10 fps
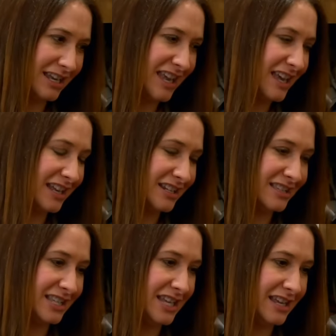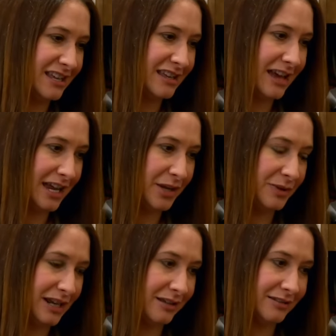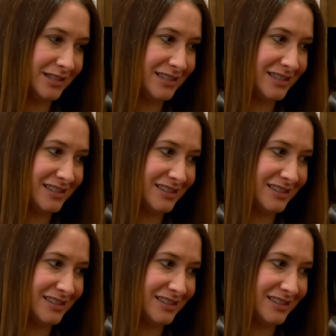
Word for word: I can't see anyone else.